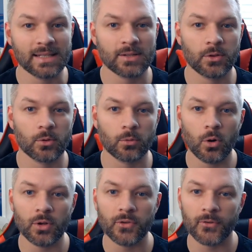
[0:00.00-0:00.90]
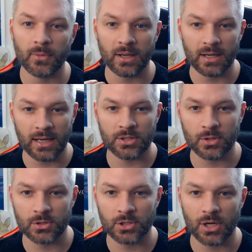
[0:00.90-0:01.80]
So the rolls from the
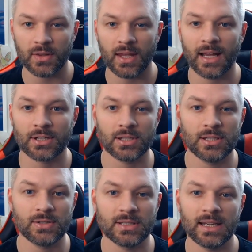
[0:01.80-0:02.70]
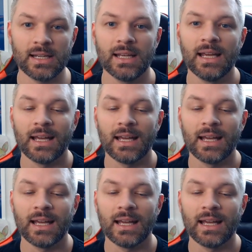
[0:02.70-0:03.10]
initial chart that actually you see